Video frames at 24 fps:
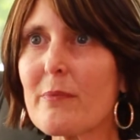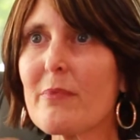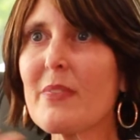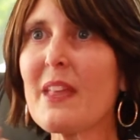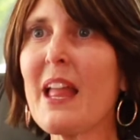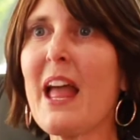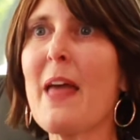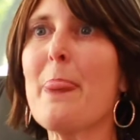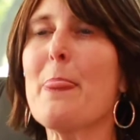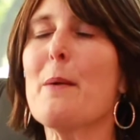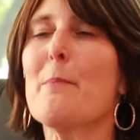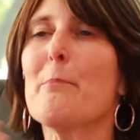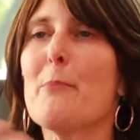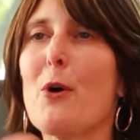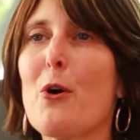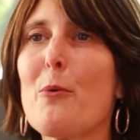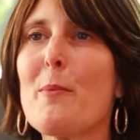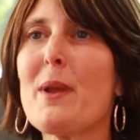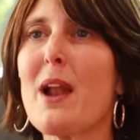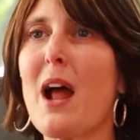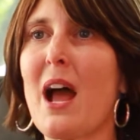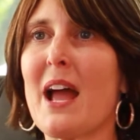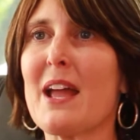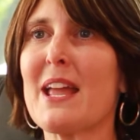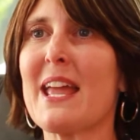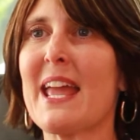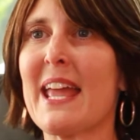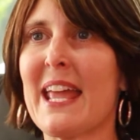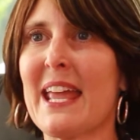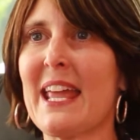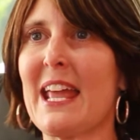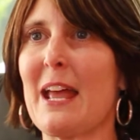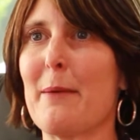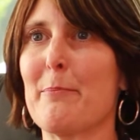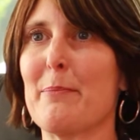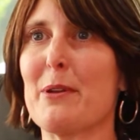And the moment I
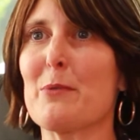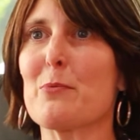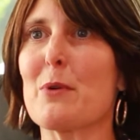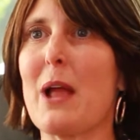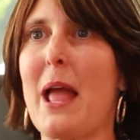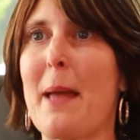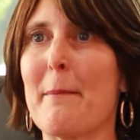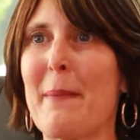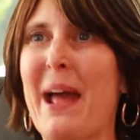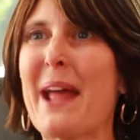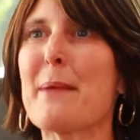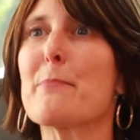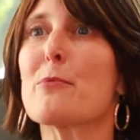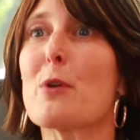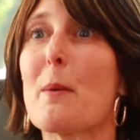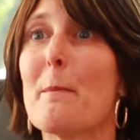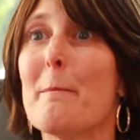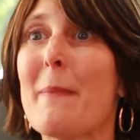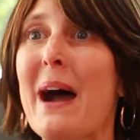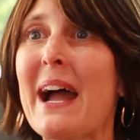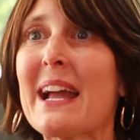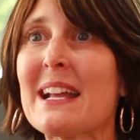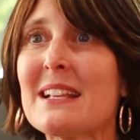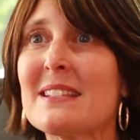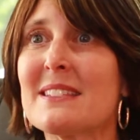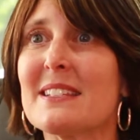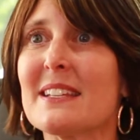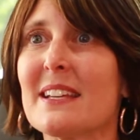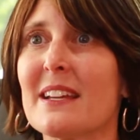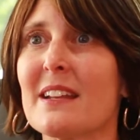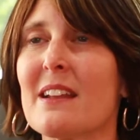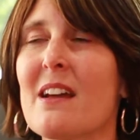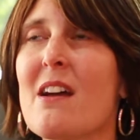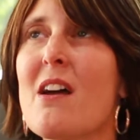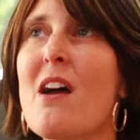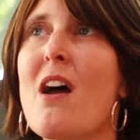hit and I'm
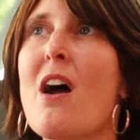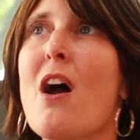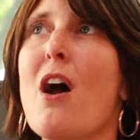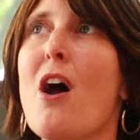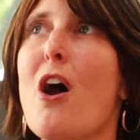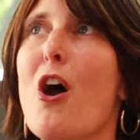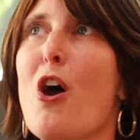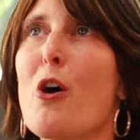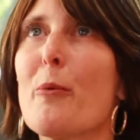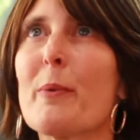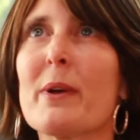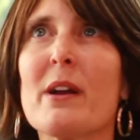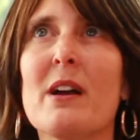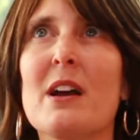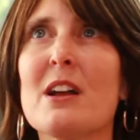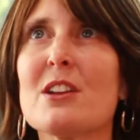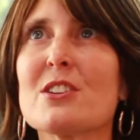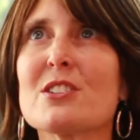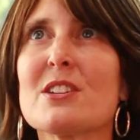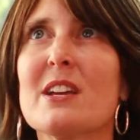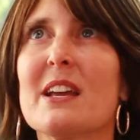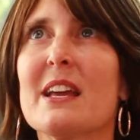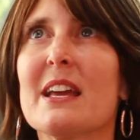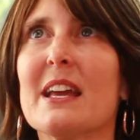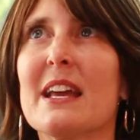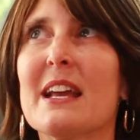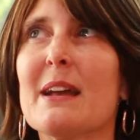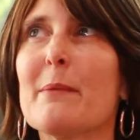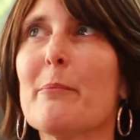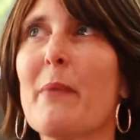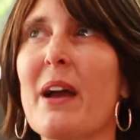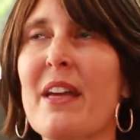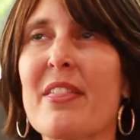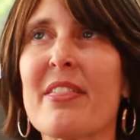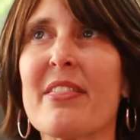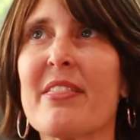reminded, oh my gosh,
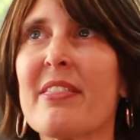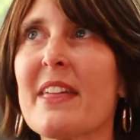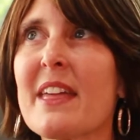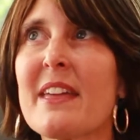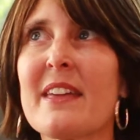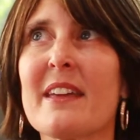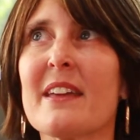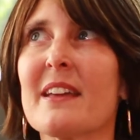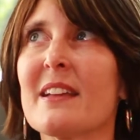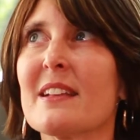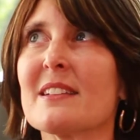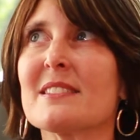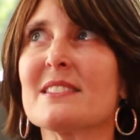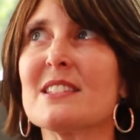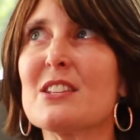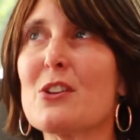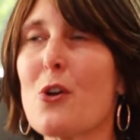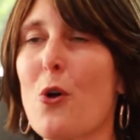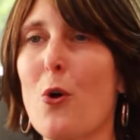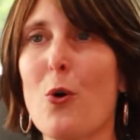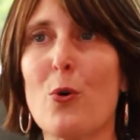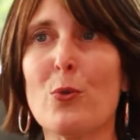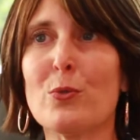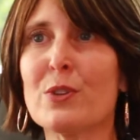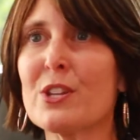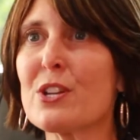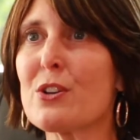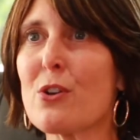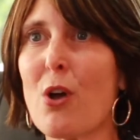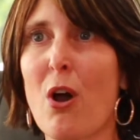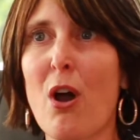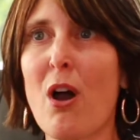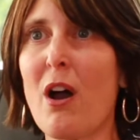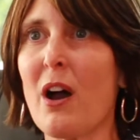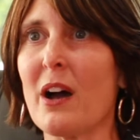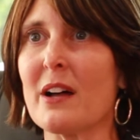my thinking is the only
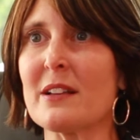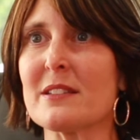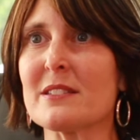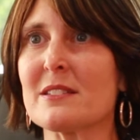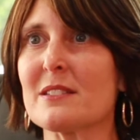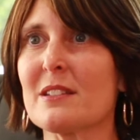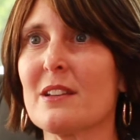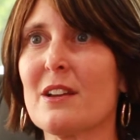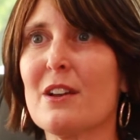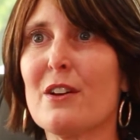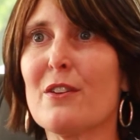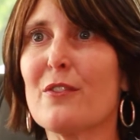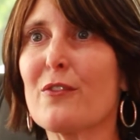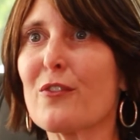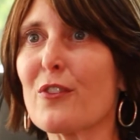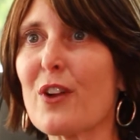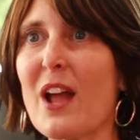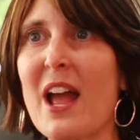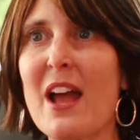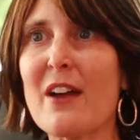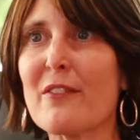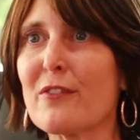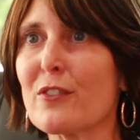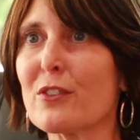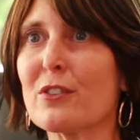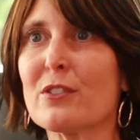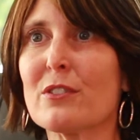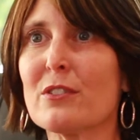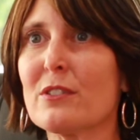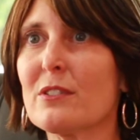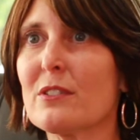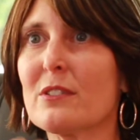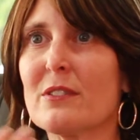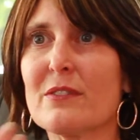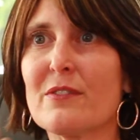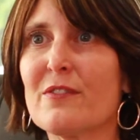cause for ever
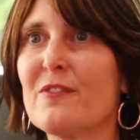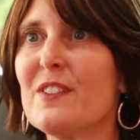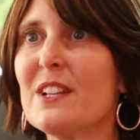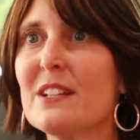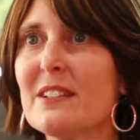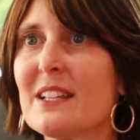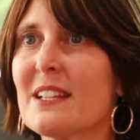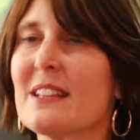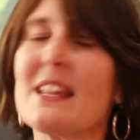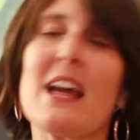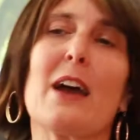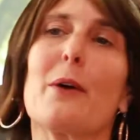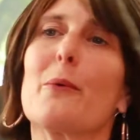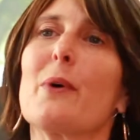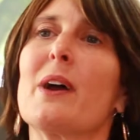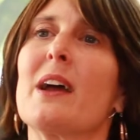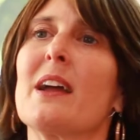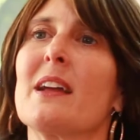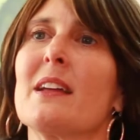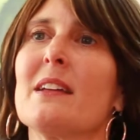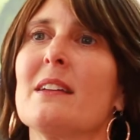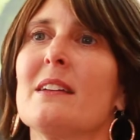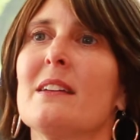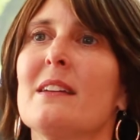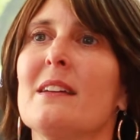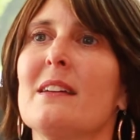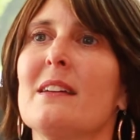feeling that way,